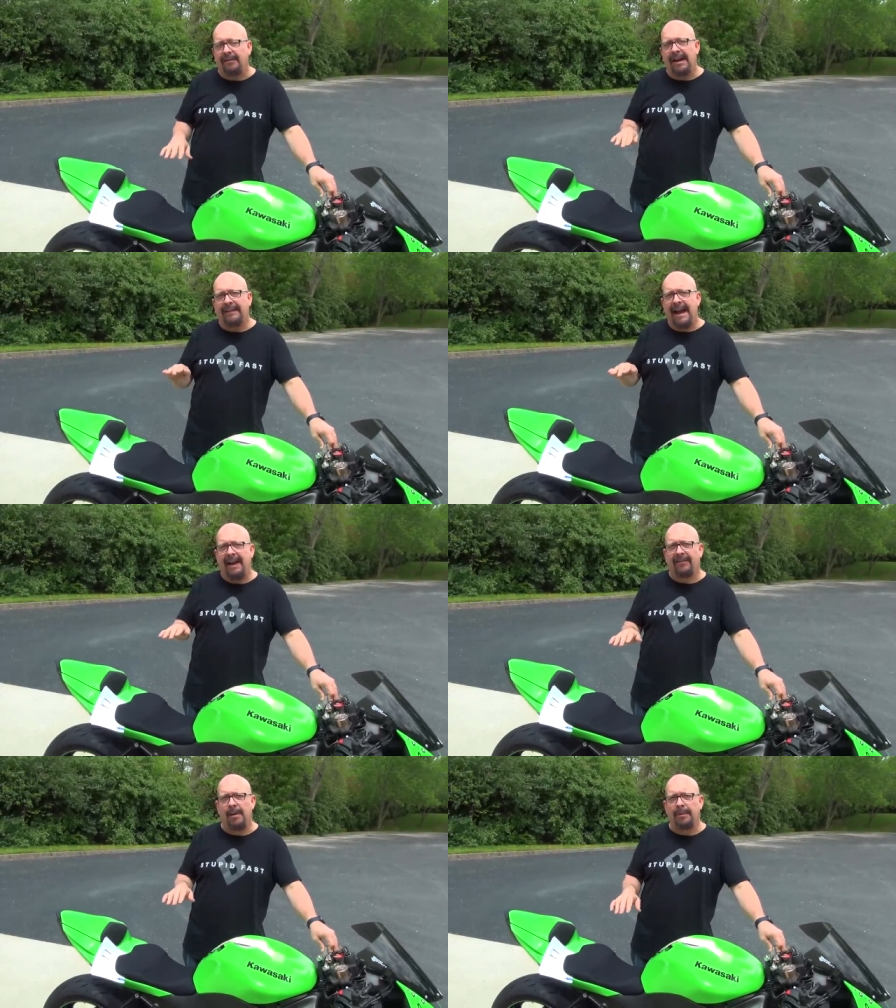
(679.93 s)
It
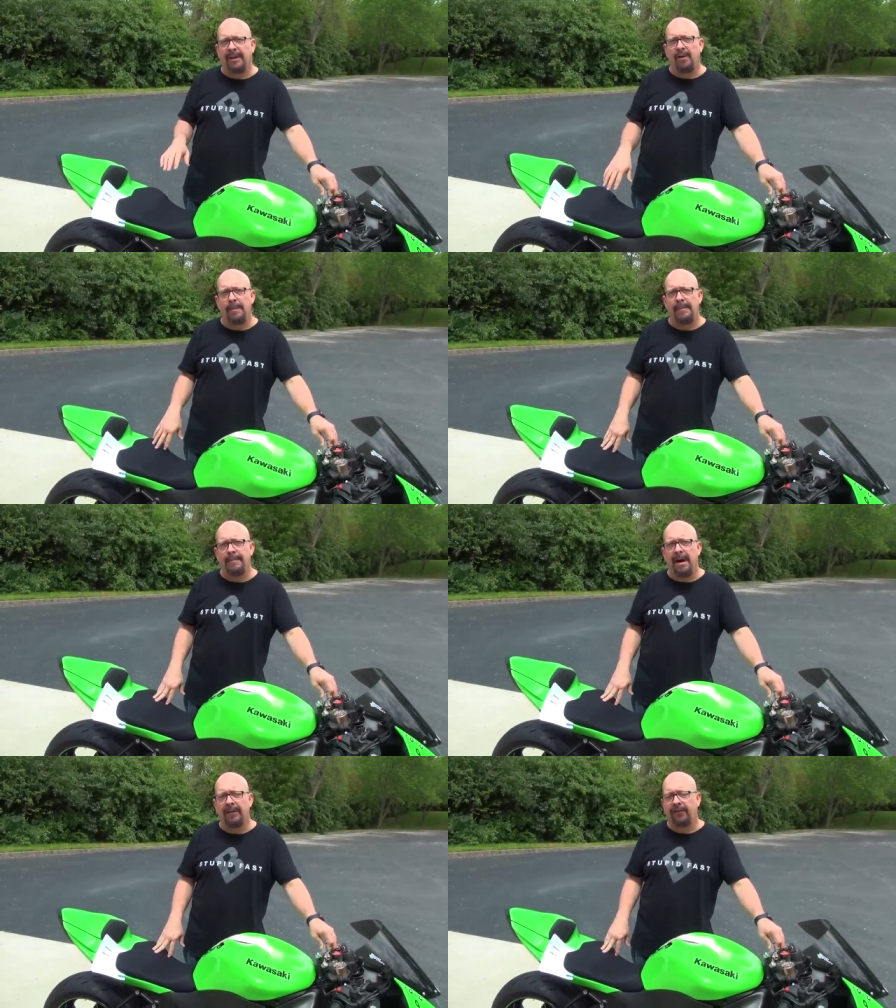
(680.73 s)
tacks up a little bit
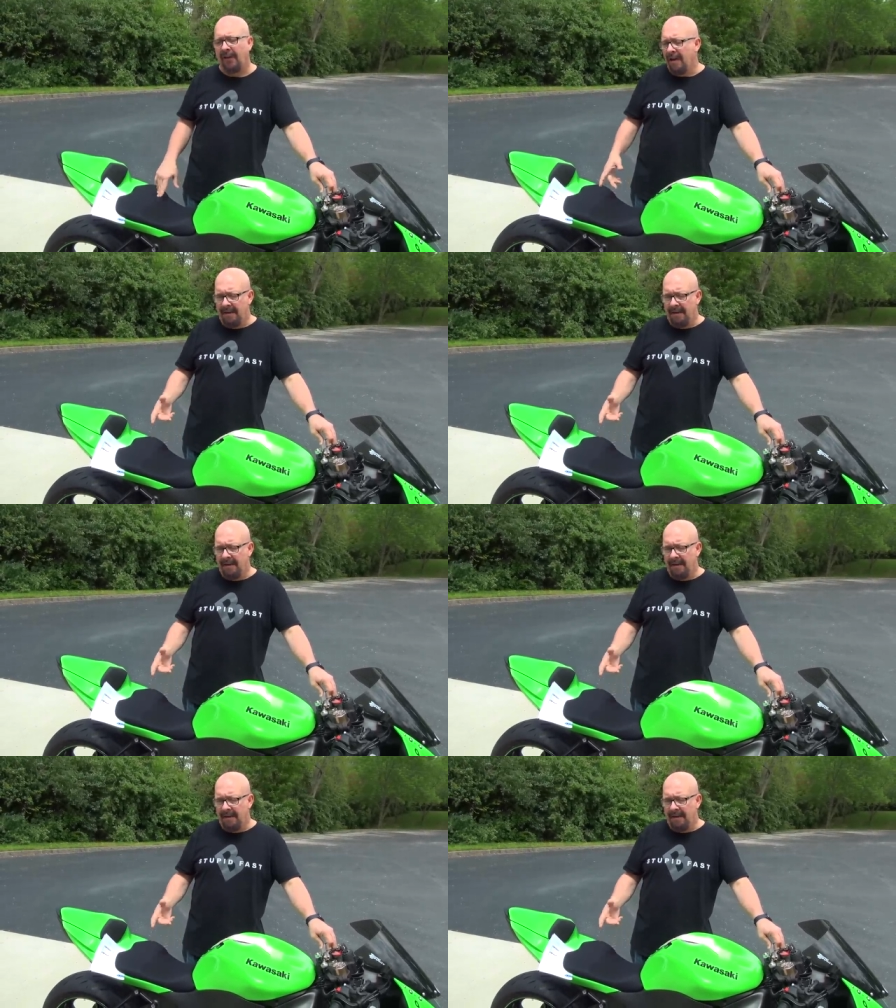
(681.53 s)
much,